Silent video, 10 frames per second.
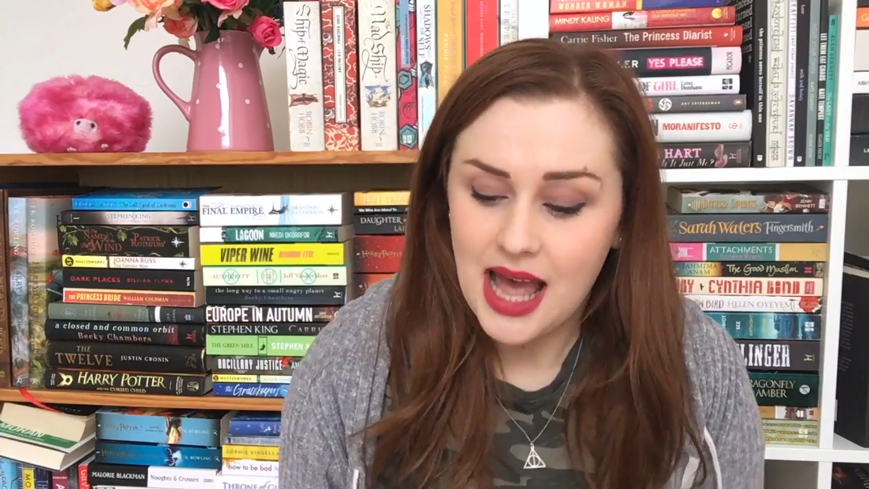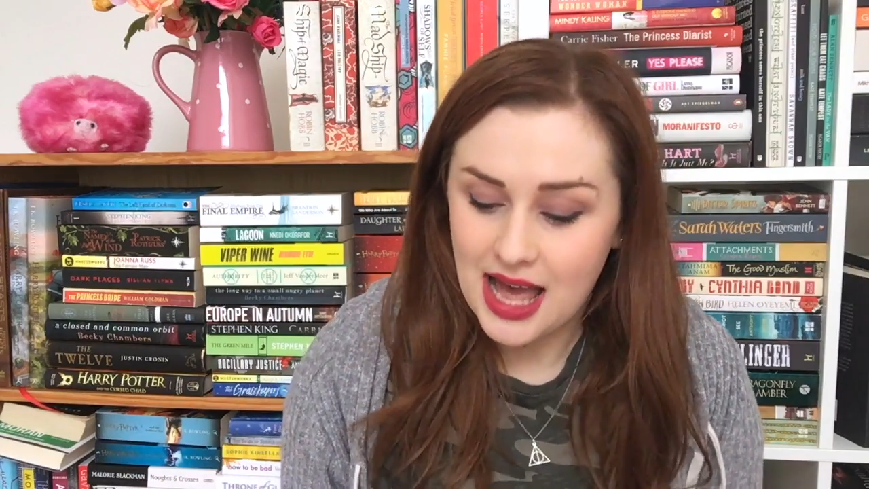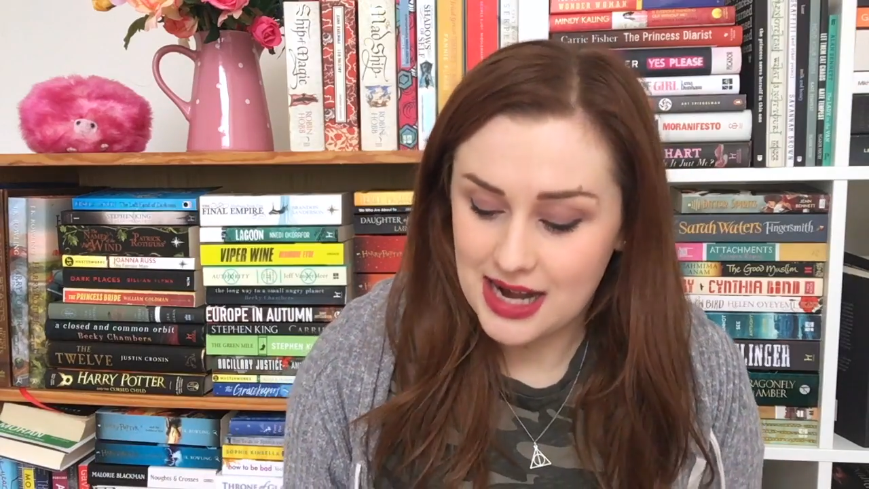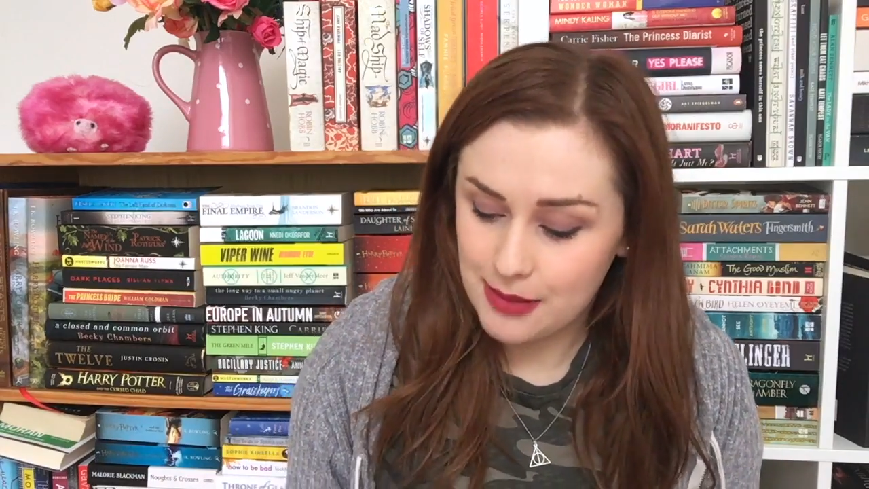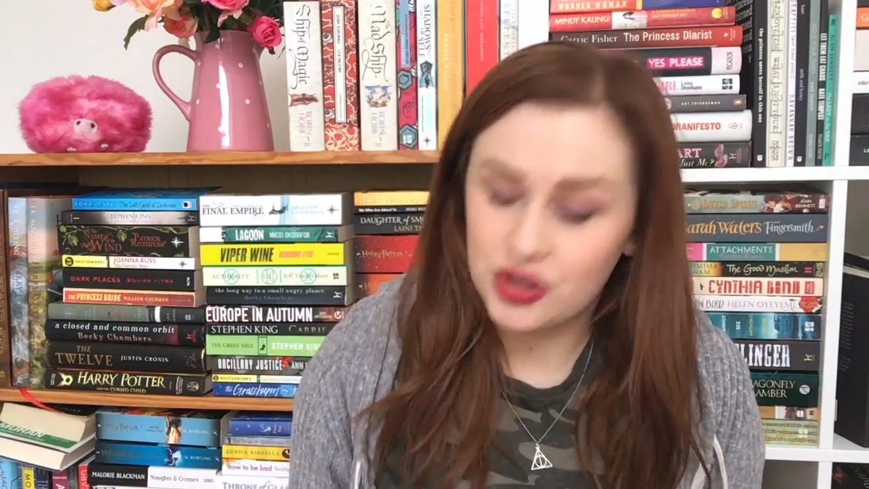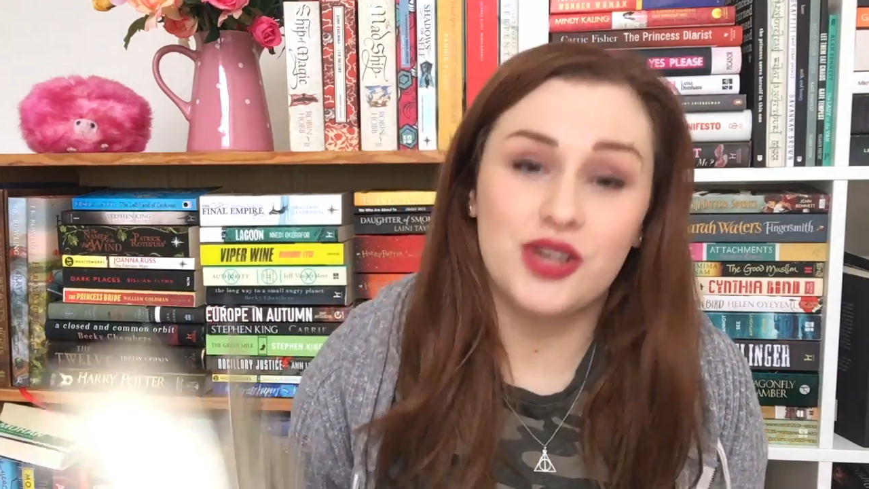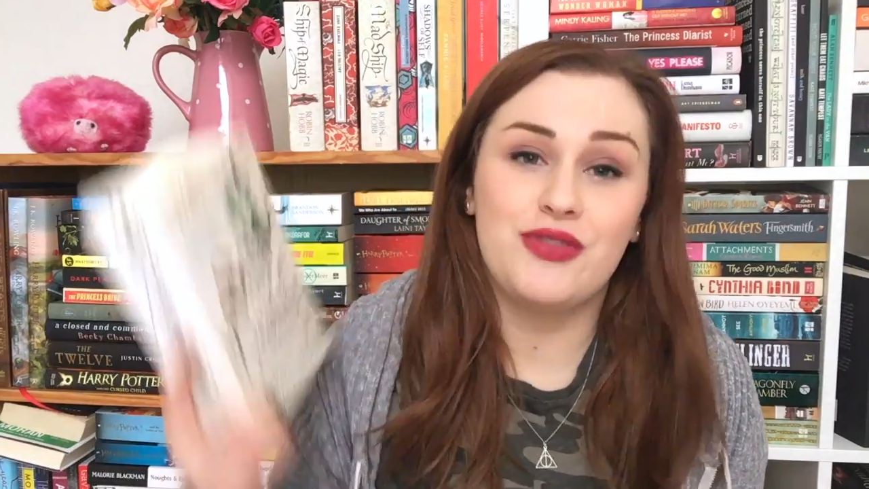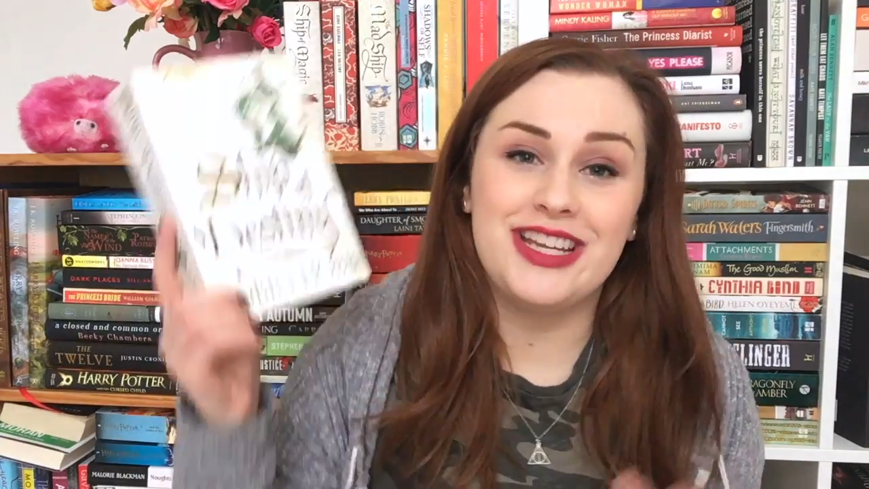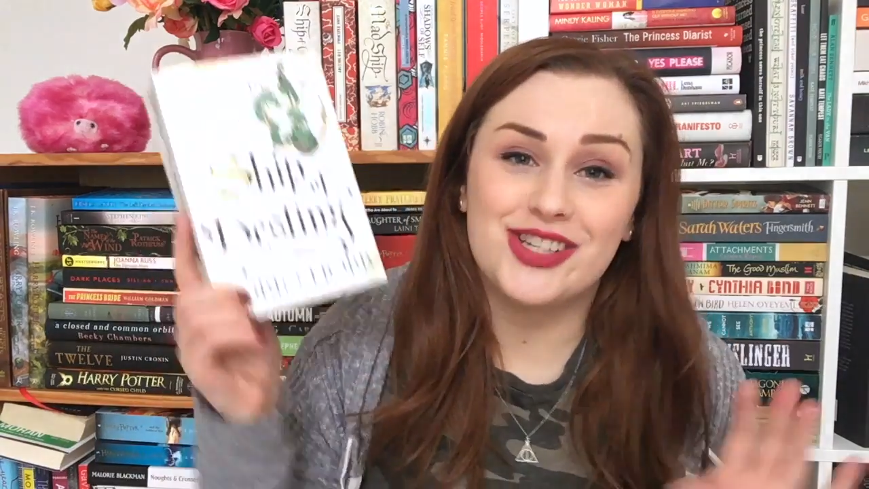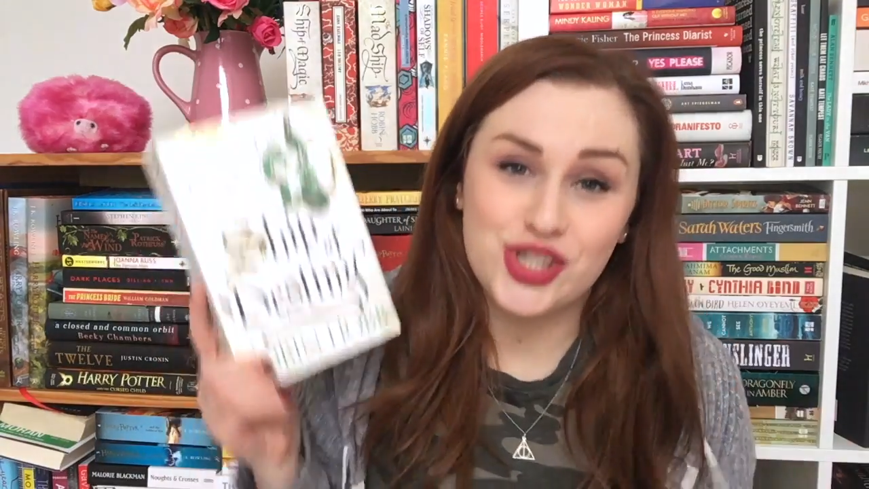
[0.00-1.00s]
and I'm going to
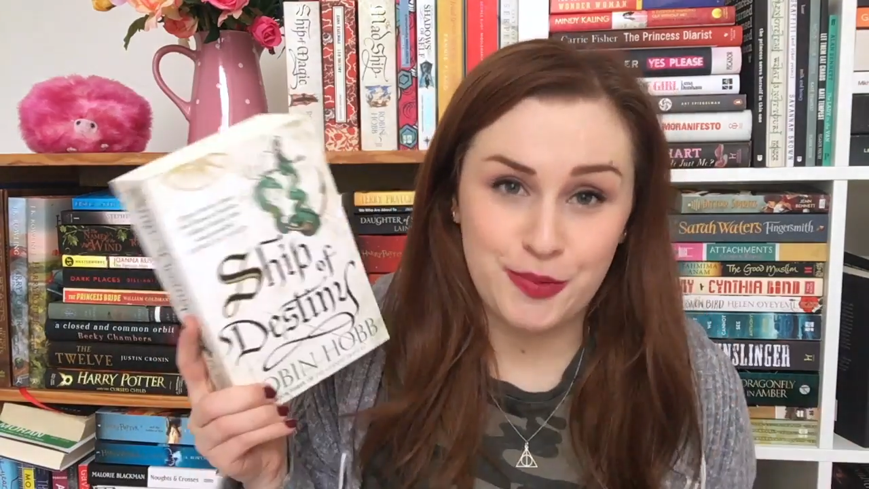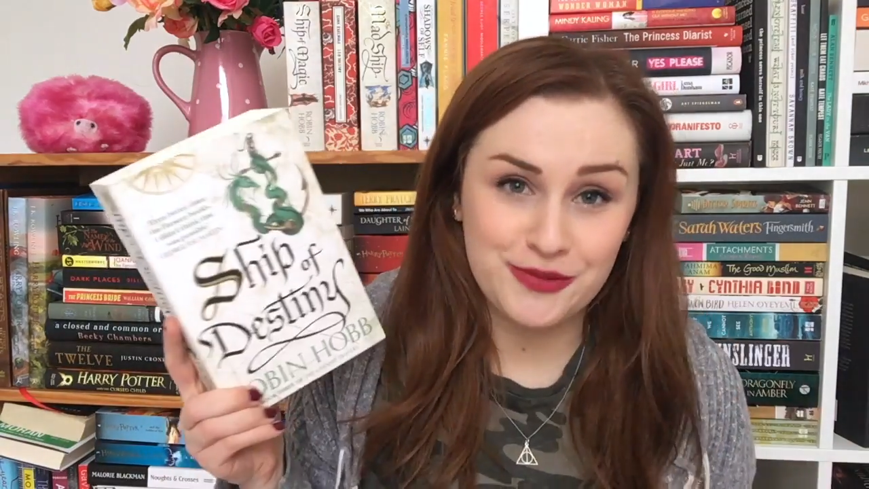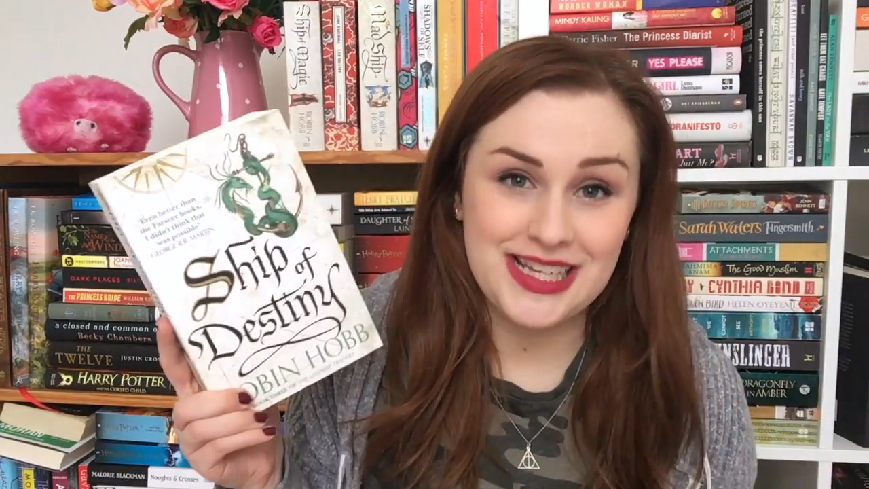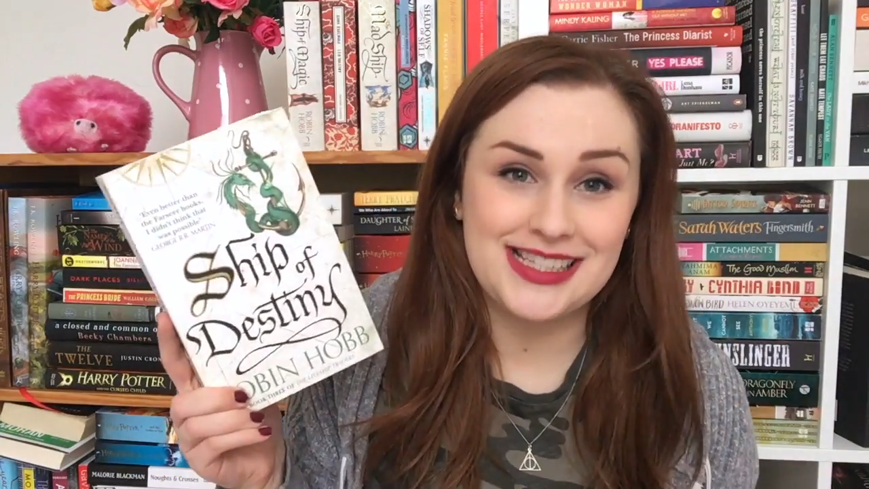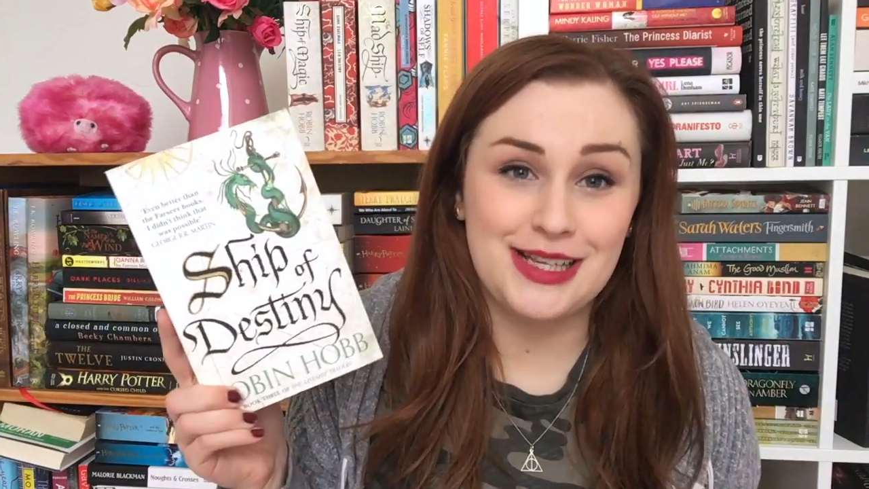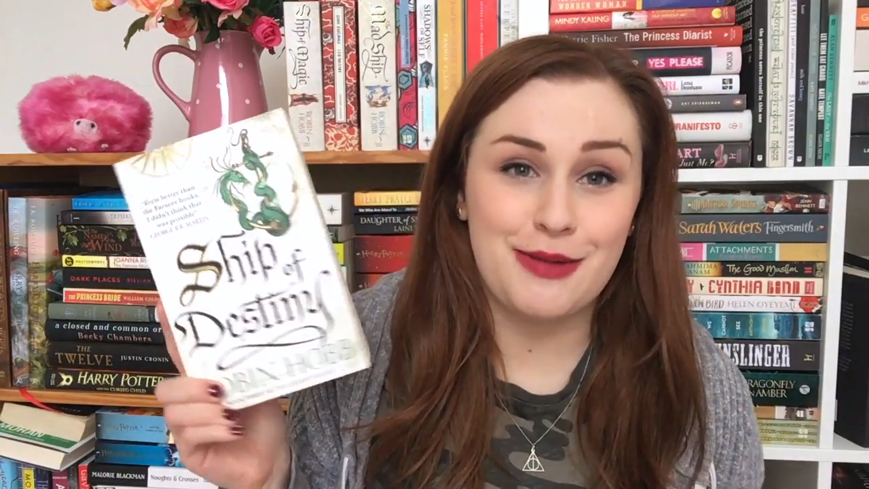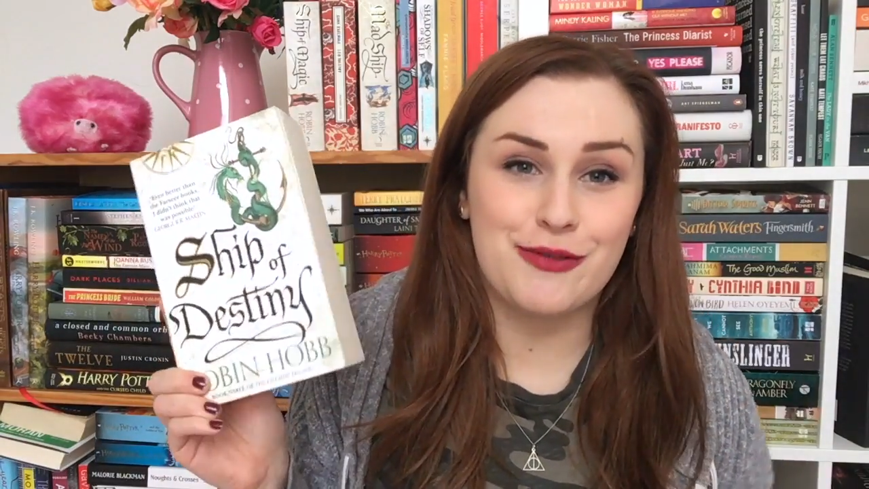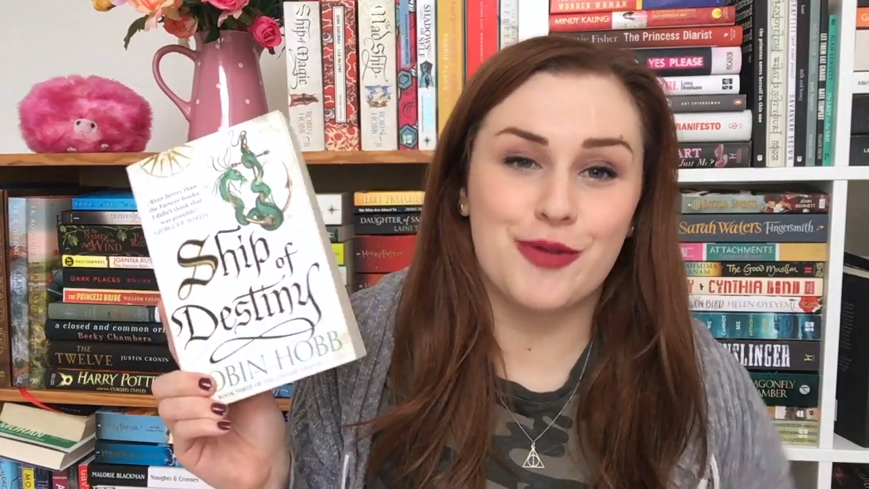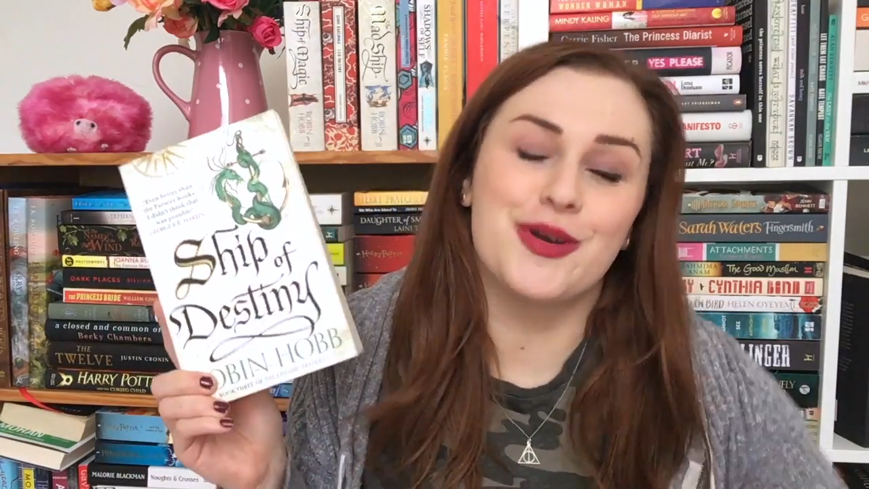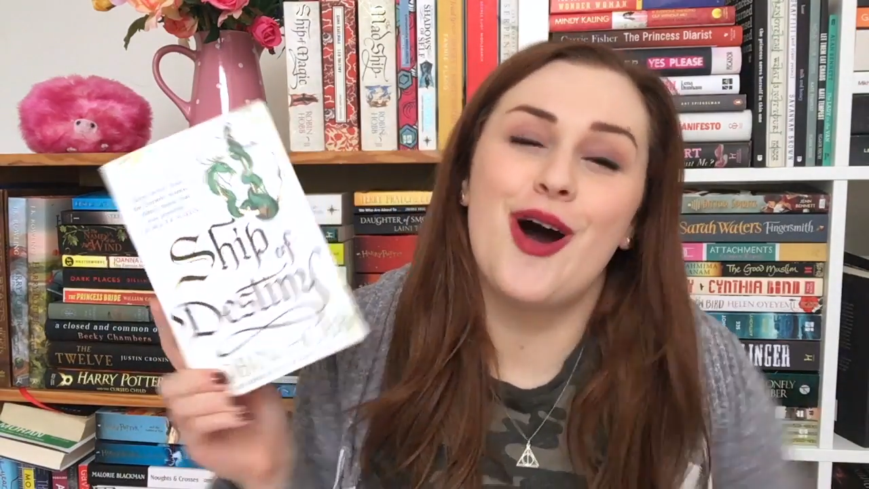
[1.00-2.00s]
read Ship of Destiny by
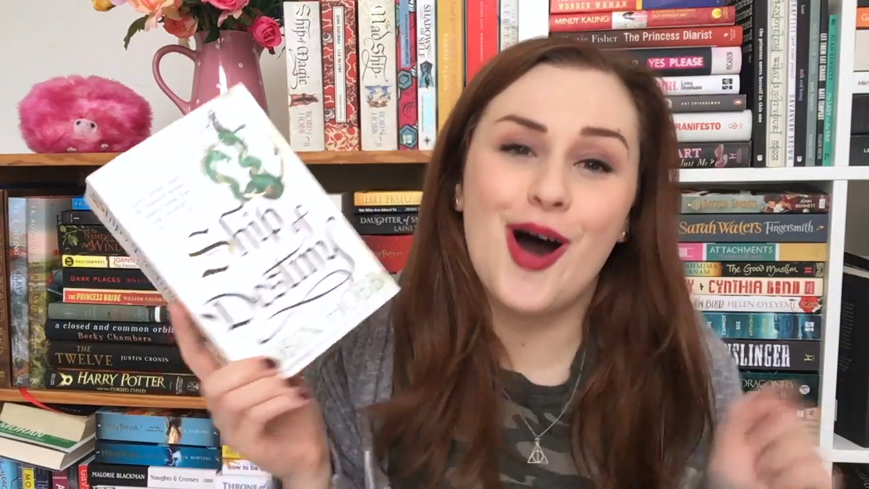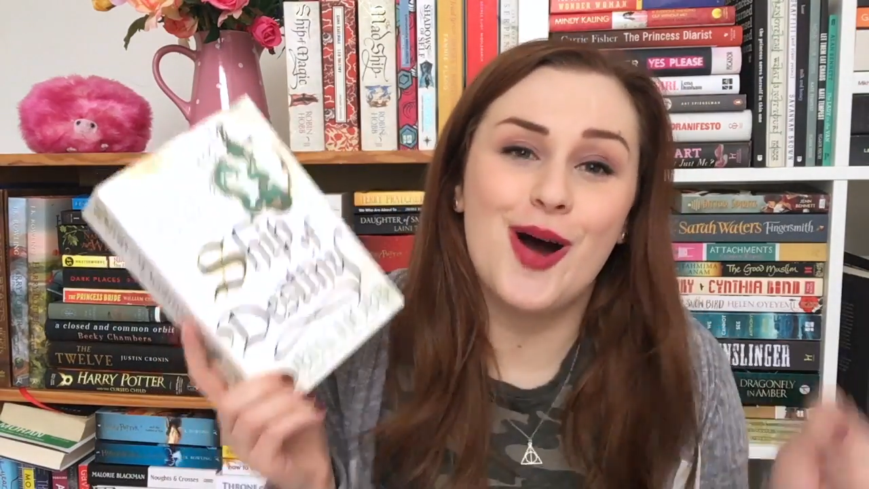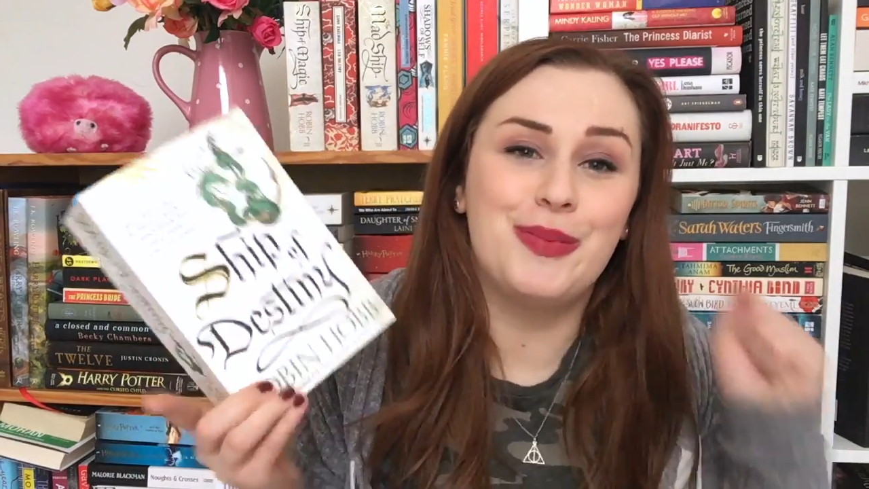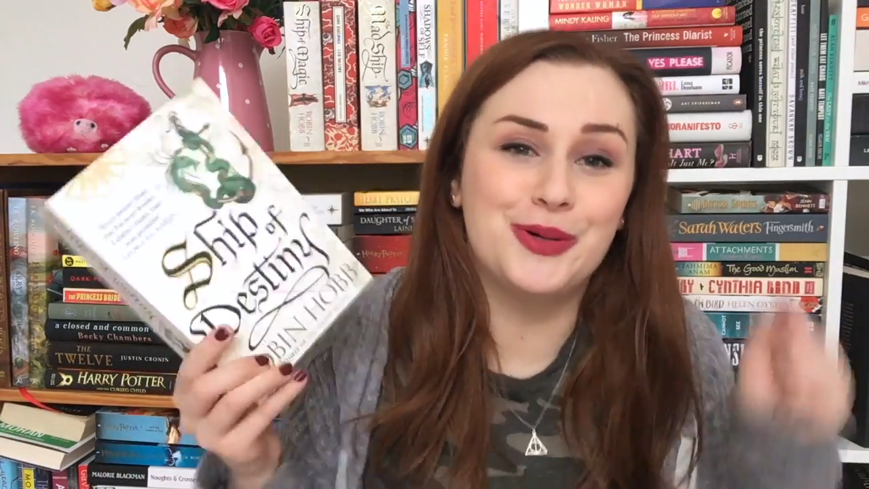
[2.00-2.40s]
Robin Hobb.